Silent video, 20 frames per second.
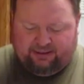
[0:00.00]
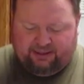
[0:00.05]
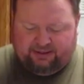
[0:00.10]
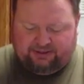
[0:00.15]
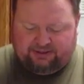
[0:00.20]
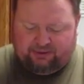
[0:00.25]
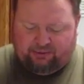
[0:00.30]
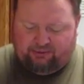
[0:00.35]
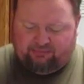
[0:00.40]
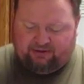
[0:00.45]
And
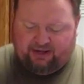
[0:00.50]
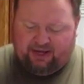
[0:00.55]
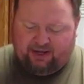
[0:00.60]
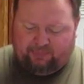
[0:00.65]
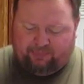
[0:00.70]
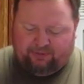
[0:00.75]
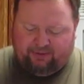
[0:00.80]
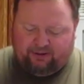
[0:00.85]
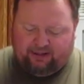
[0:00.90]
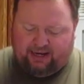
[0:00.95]
so I'll
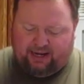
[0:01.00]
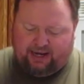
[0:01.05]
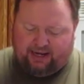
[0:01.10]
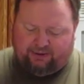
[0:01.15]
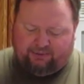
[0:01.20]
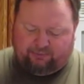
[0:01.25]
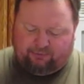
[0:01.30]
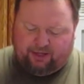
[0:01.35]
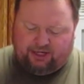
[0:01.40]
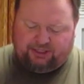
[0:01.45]
kind of put it
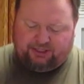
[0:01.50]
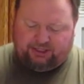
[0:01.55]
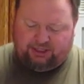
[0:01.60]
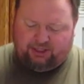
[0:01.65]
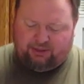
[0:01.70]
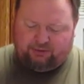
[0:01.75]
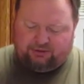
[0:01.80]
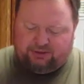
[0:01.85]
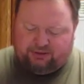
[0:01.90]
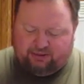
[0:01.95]
out in
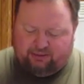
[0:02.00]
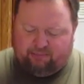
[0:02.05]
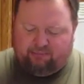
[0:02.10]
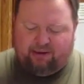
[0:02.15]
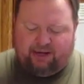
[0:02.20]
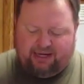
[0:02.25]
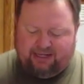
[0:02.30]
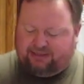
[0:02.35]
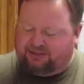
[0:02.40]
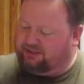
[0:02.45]
ratios. The
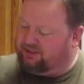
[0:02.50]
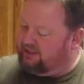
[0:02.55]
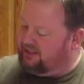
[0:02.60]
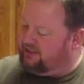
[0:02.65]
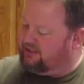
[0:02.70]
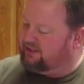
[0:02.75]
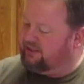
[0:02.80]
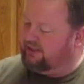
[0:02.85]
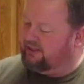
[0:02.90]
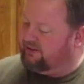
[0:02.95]
main
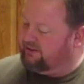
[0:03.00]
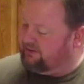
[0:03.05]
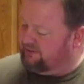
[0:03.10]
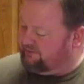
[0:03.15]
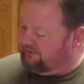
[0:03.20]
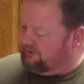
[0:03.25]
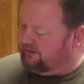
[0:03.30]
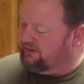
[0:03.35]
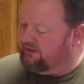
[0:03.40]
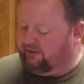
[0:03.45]
seasoning,
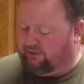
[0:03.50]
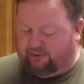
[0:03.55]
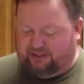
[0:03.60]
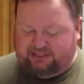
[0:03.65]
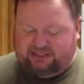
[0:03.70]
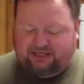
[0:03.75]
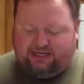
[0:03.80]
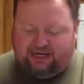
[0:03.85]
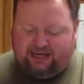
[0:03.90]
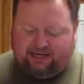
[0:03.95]

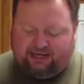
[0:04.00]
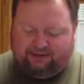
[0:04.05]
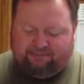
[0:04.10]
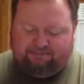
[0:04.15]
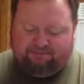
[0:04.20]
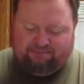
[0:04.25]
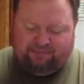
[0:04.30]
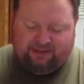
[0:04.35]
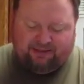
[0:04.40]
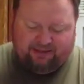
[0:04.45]

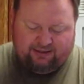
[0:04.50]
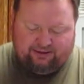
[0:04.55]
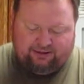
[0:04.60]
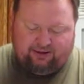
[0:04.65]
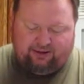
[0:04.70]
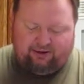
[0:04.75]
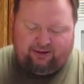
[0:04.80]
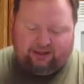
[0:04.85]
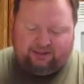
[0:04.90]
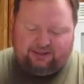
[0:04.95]
Louisiana,
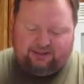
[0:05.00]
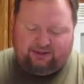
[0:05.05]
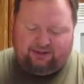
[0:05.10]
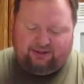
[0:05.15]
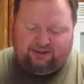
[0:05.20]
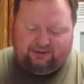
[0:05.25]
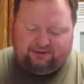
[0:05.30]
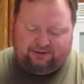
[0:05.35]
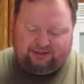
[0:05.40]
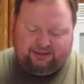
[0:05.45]
garlic
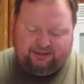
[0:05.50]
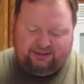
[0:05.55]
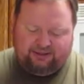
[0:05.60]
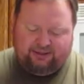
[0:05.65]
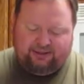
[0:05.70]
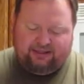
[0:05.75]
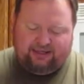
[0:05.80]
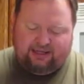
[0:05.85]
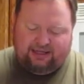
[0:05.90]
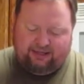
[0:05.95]
salt,
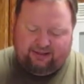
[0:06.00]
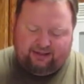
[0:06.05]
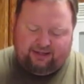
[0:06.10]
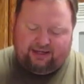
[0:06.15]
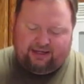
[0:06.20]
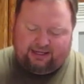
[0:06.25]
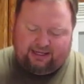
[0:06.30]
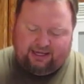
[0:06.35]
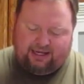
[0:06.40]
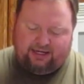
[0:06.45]
and
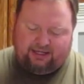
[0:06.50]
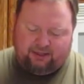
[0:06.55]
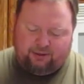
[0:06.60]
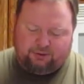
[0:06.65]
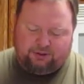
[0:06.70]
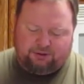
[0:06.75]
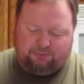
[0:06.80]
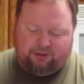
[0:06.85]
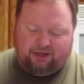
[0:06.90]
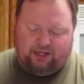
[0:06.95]
then I kind of
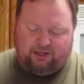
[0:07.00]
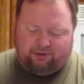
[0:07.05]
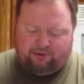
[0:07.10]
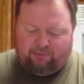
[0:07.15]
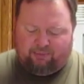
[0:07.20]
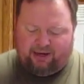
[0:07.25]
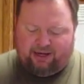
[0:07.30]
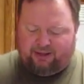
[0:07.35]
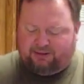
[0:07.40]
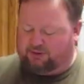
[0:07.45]
go
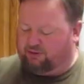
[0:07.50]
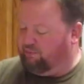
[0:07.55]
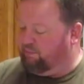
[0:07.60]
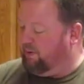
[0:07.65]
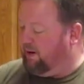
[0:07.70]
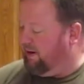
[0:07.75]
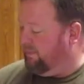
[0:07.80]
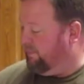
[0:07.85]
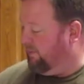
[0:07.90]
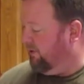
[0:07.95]
smaller amounts
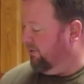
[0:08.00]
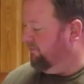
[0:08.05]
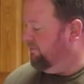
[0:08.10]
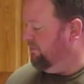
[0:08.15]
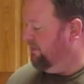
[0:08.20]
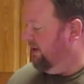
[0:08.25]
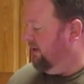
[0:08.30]
of pepper.